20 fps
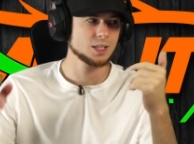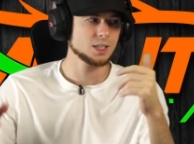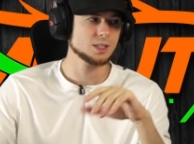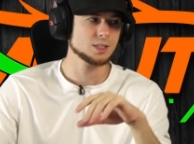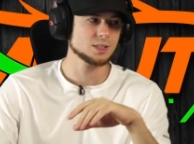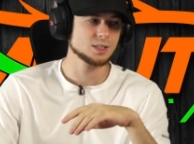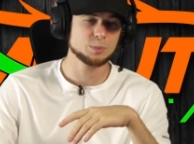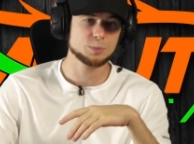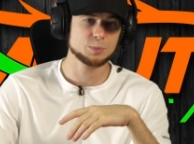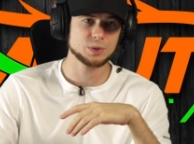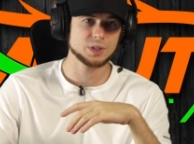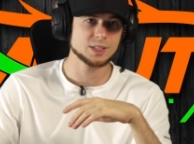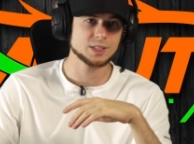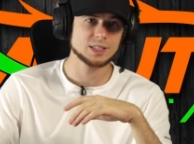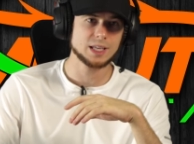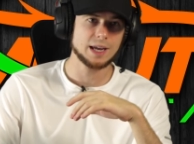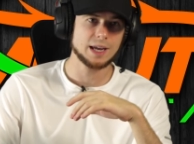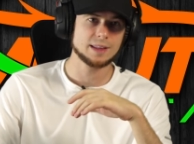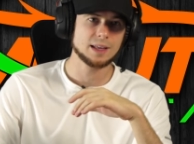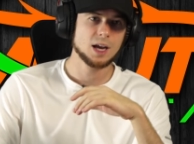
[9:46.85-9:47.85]
It's simple as
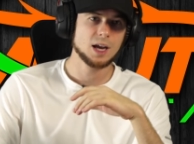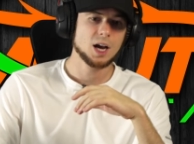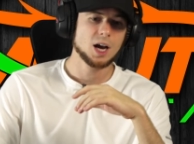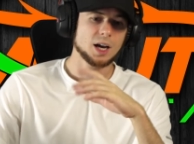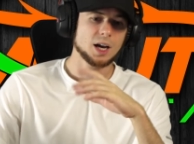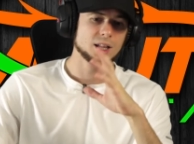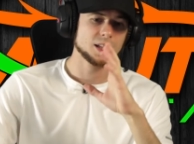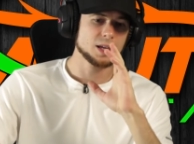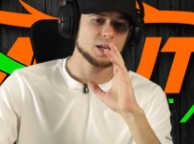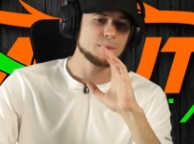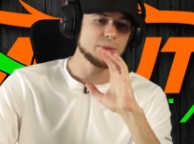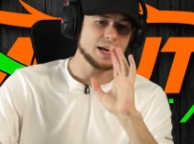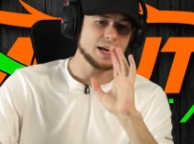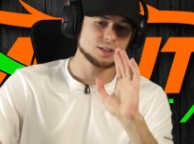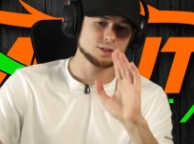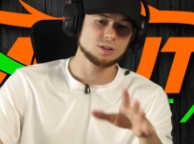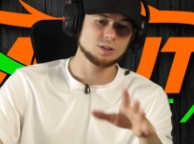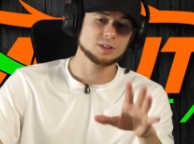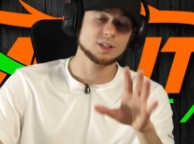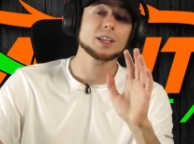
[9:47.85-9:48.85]
that. Let me
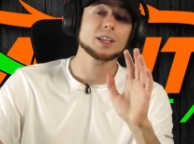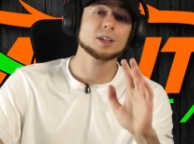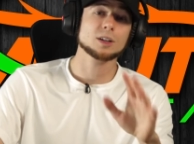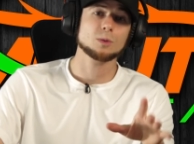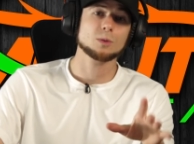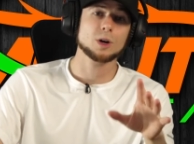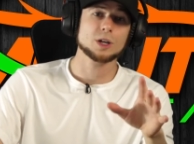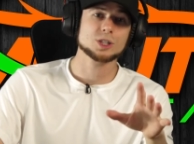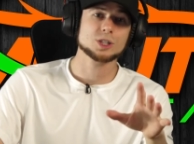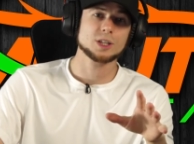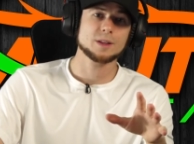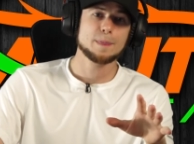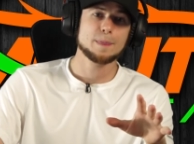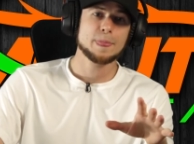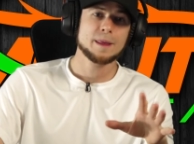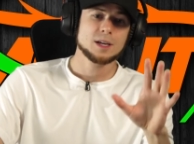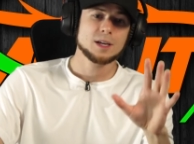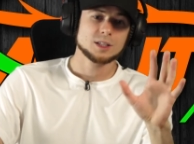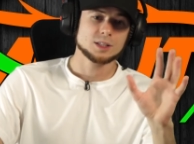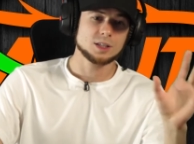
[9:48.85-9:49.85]
ask you another question.
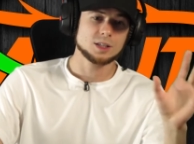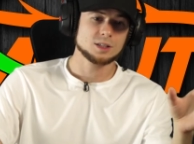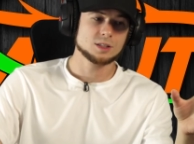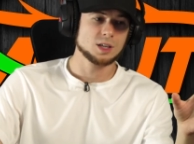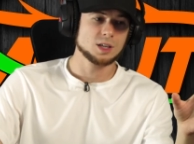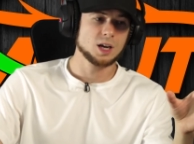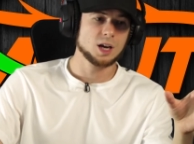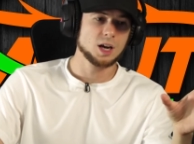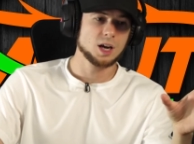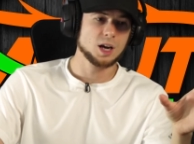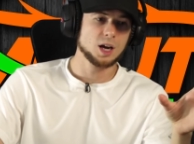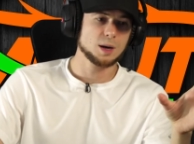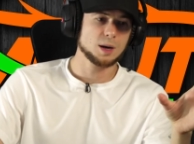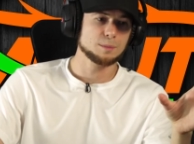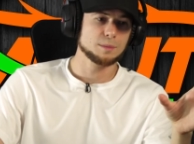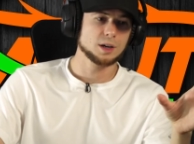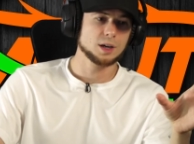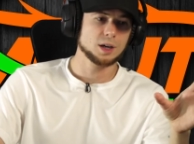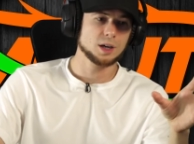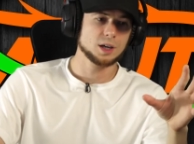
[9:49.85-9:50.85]
Since uh,
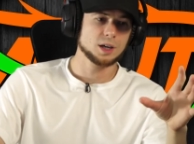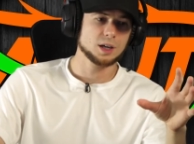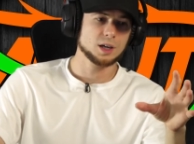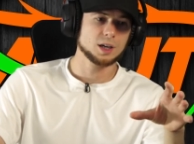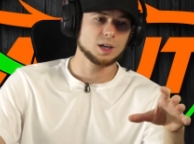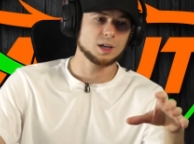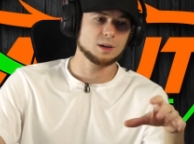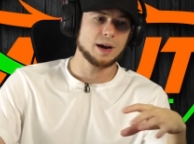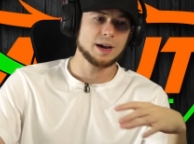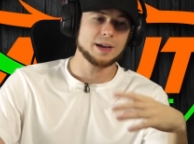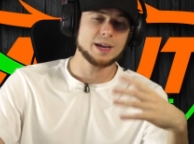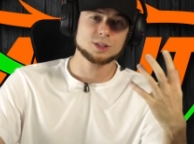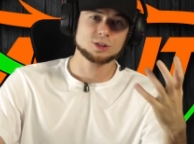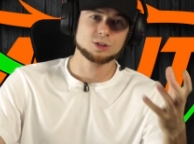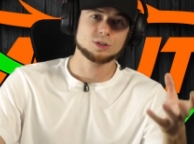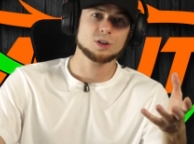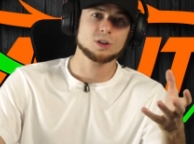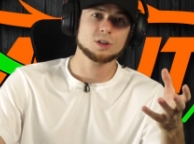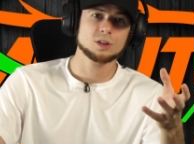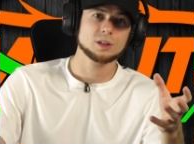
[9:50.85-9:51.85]
uh, I asked
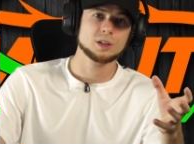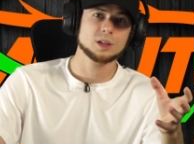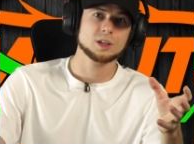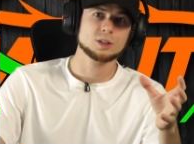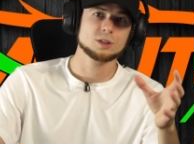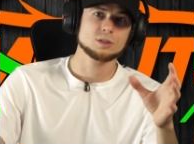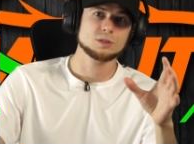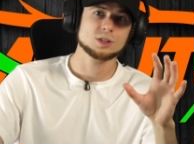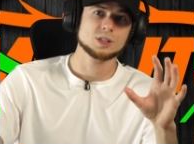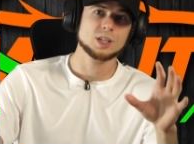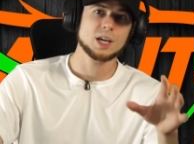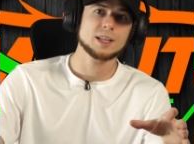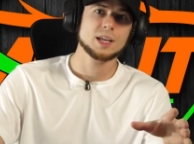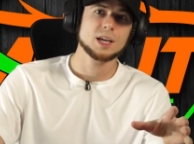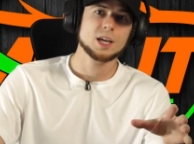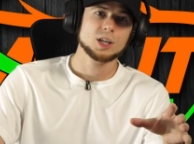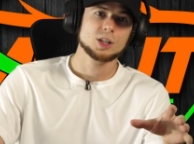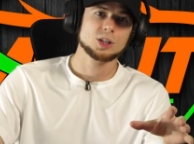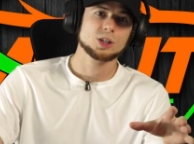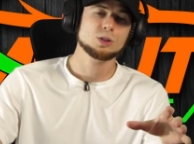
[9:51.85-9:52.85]
you earlier, and you said
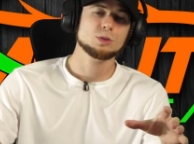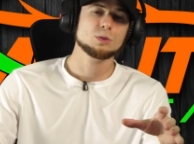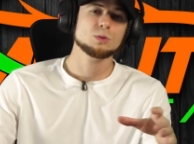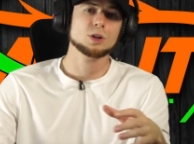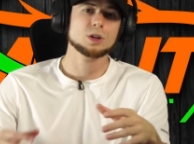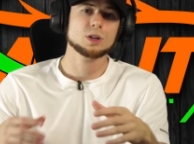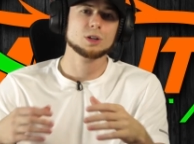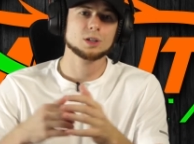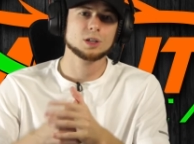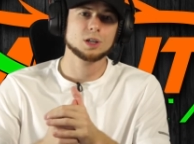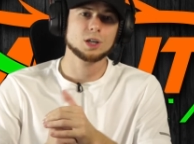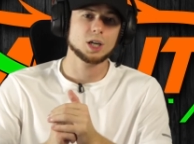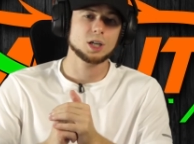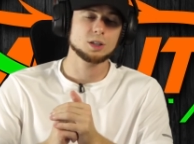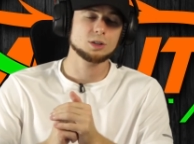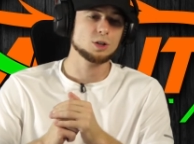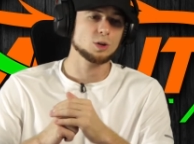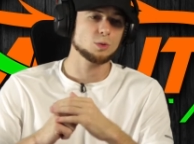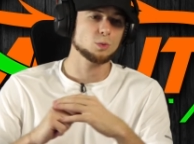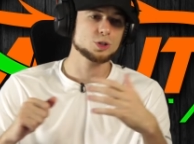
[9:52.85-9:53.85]
you were, uh,
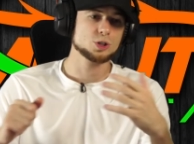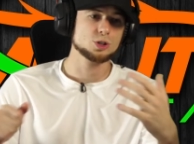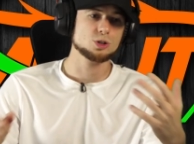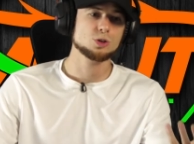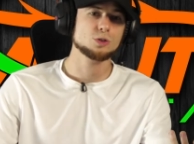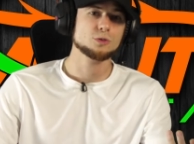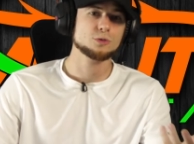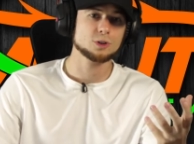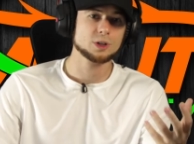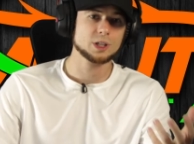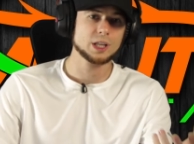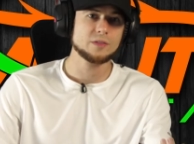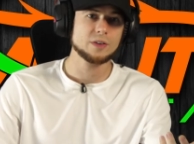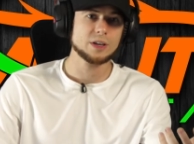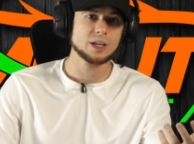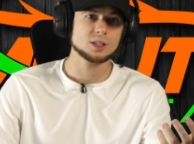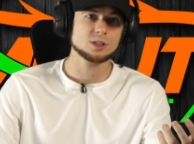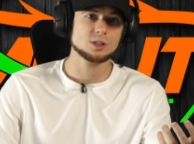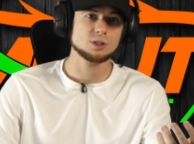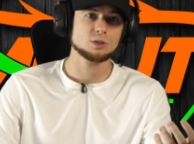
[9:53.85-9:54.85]
you know, what you do for a
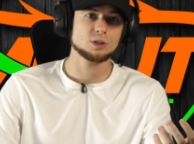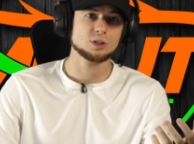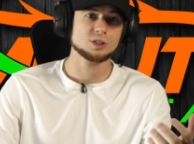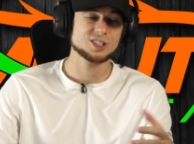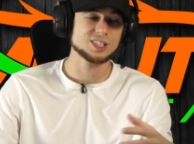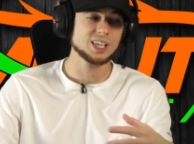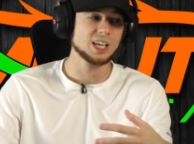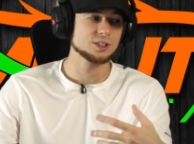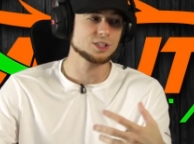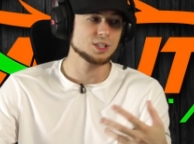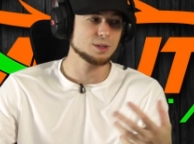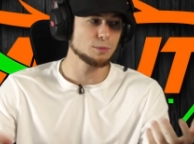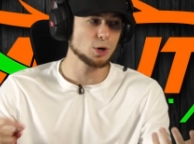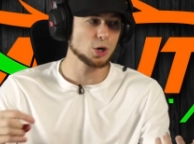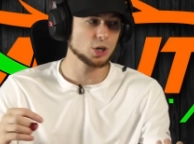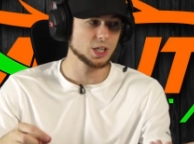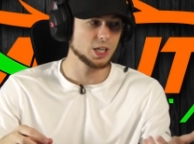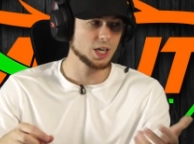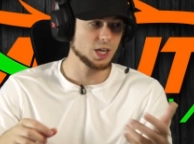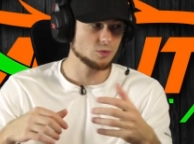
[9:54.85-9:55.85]
living is you're in sales and
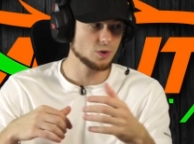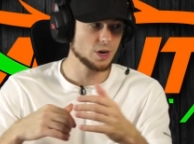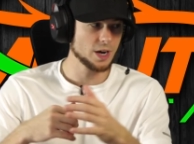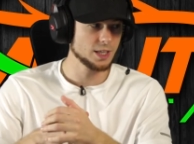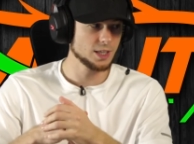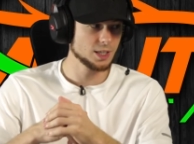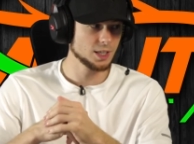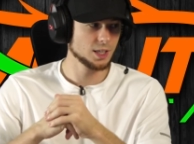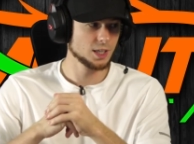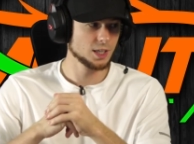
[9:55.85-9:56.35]
marketing, right?